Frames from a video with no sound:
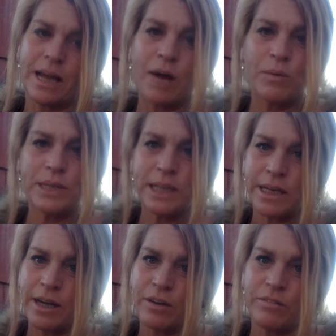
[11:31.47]
How we
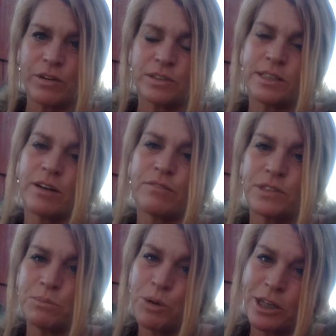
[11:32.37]
take care of ourselves
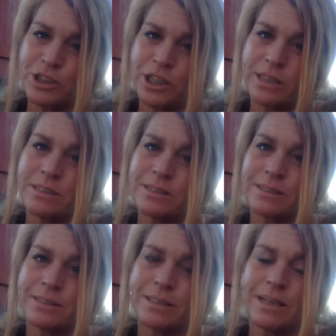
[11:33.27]
is precious.